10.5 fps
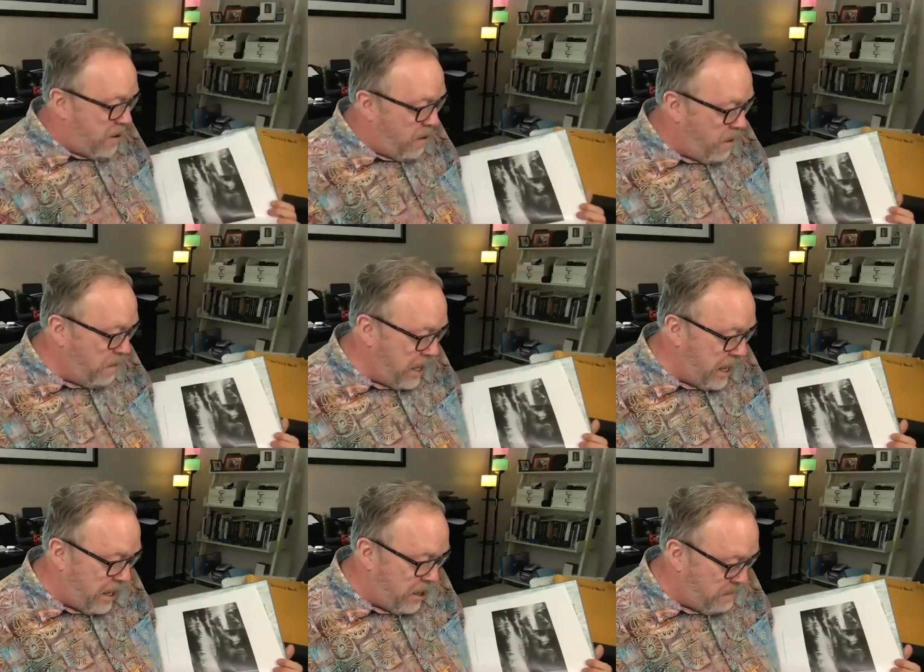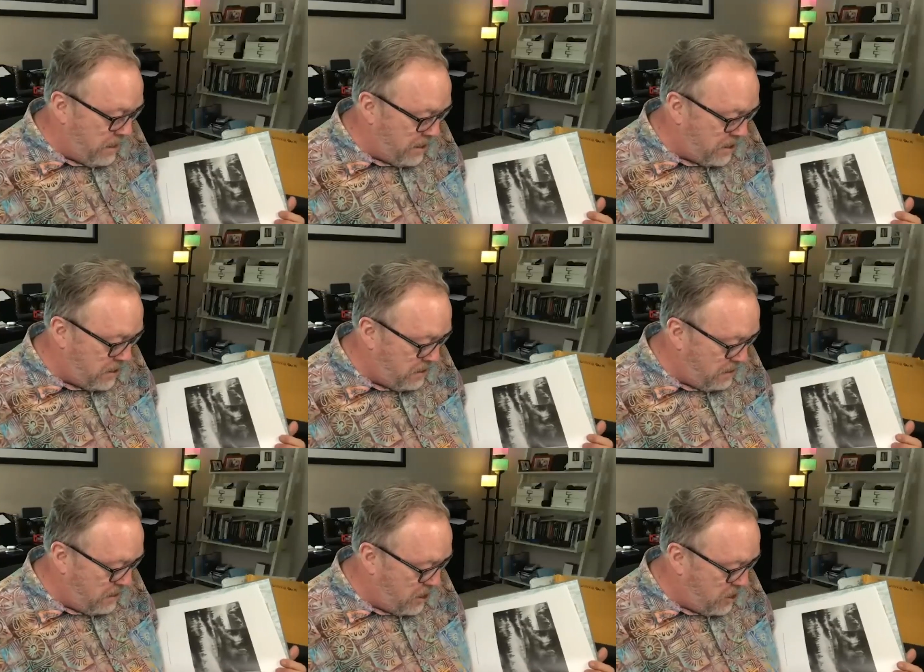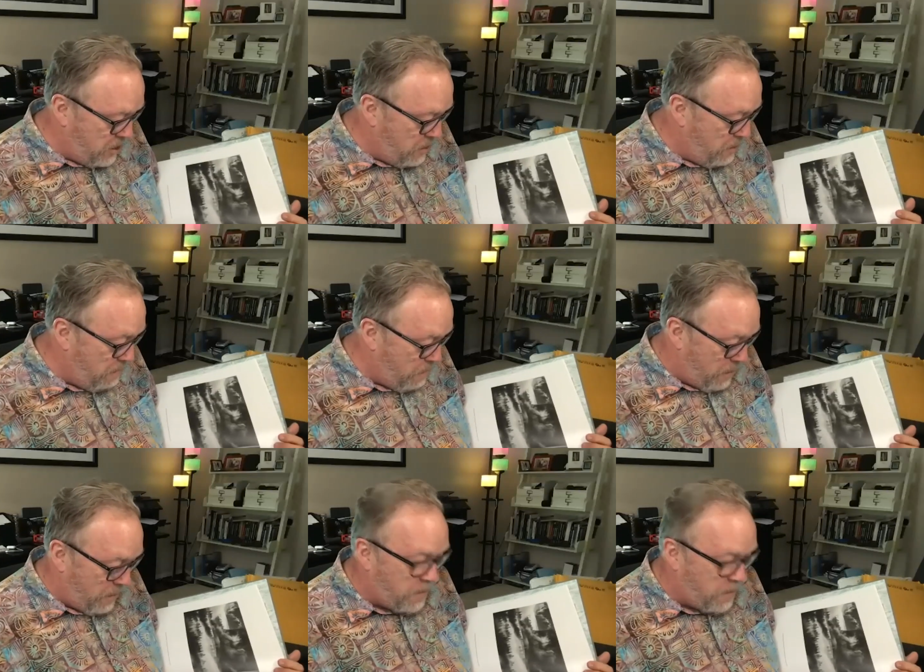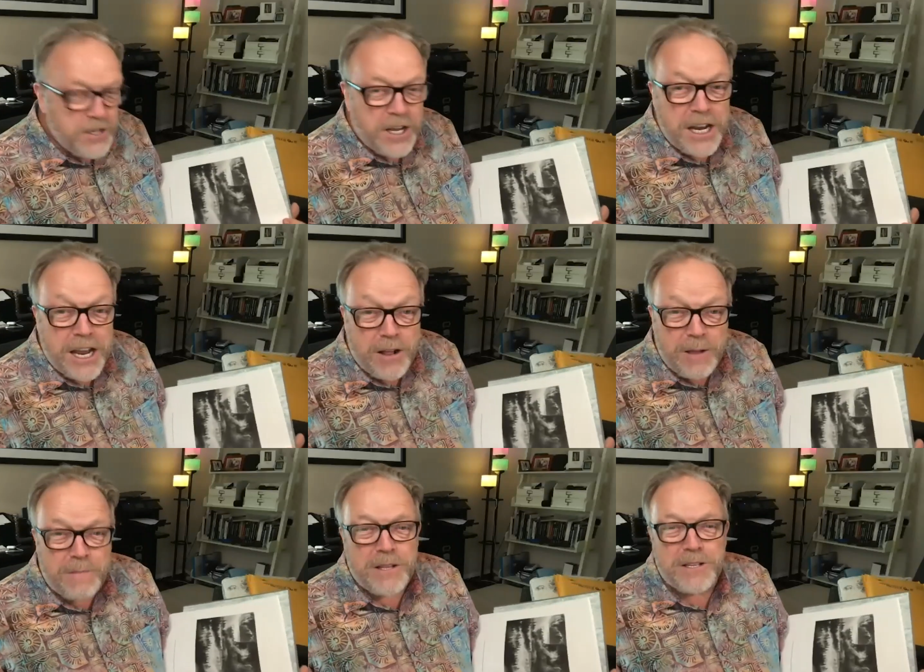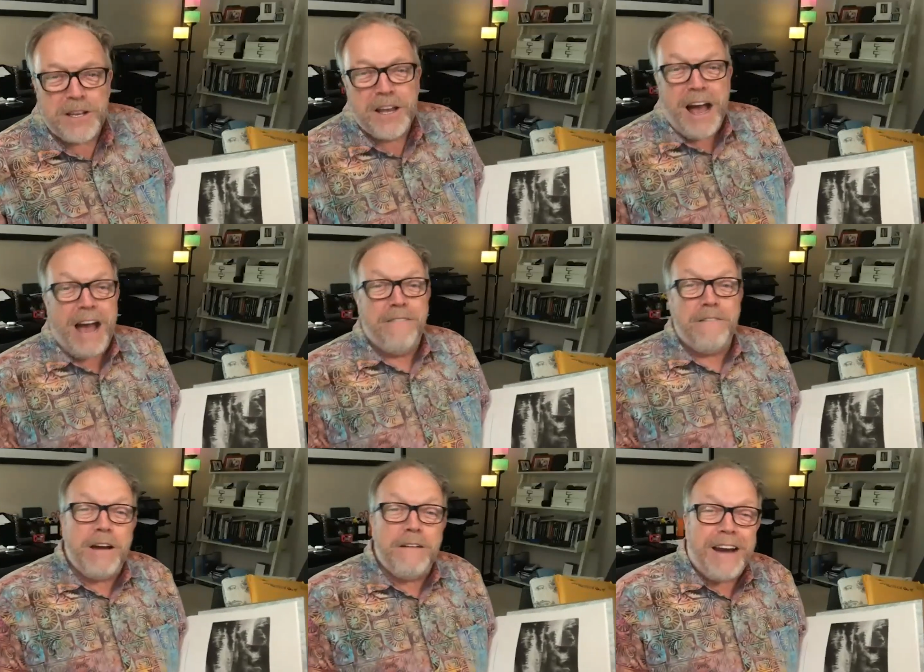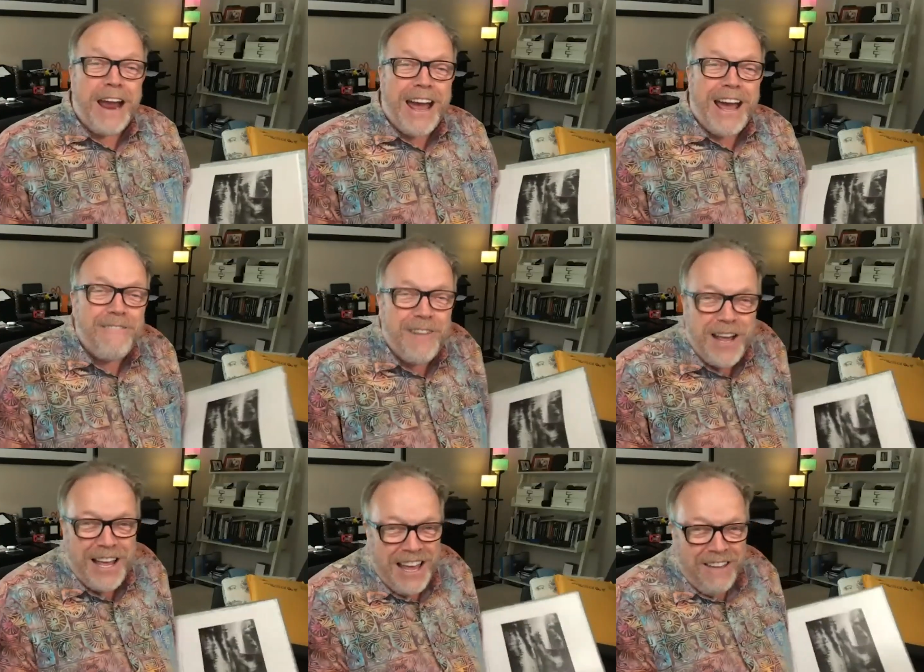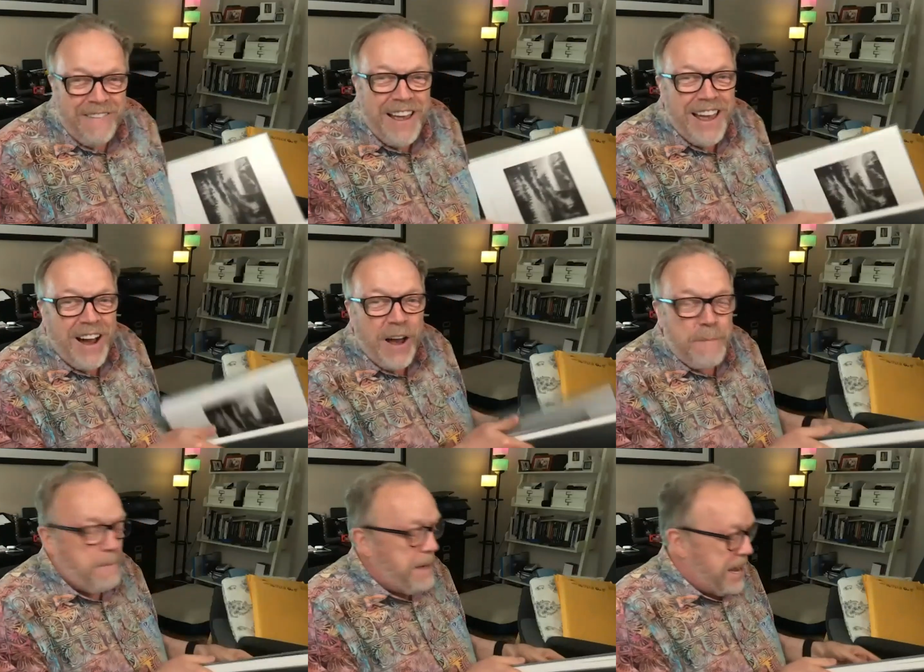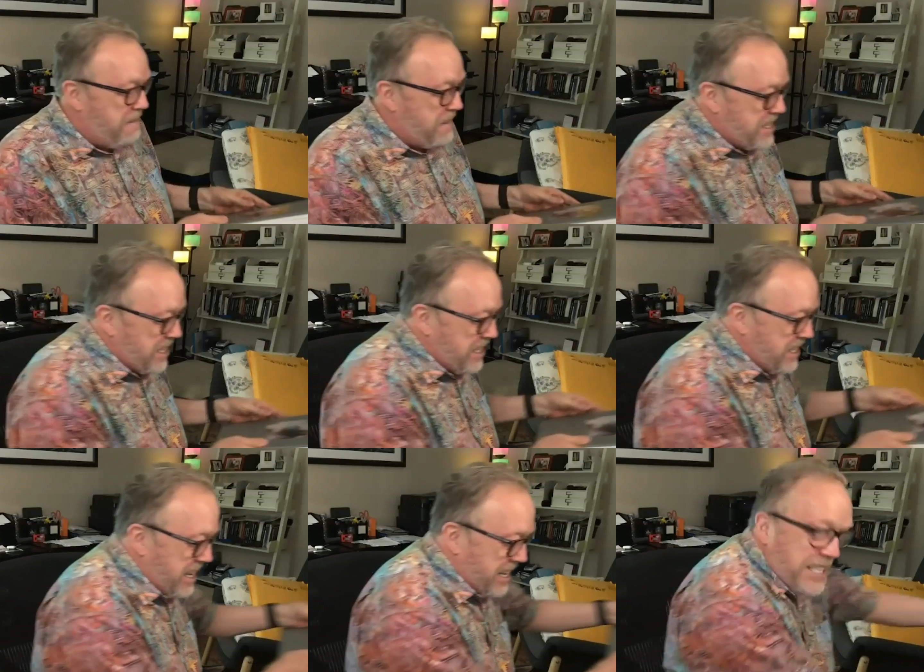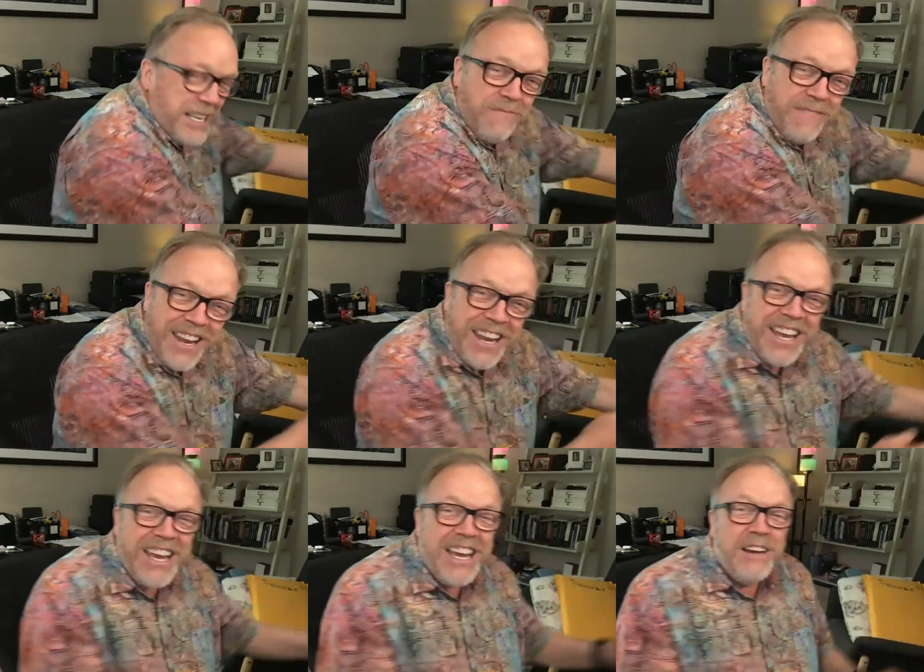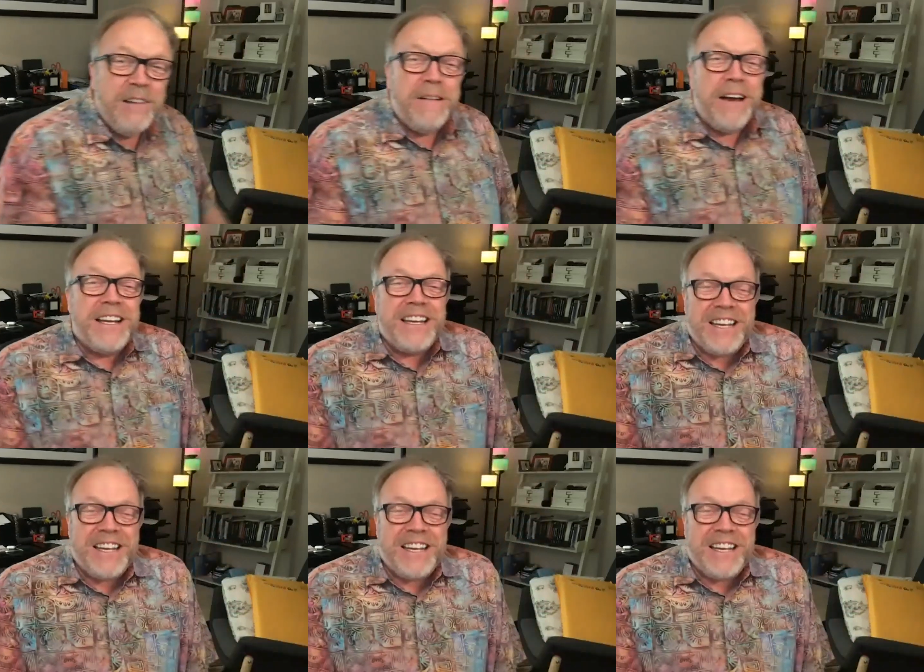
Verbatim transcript: all the elements that you look for. And of course, none of the elements I've ever had on my many visits to Yosemite. But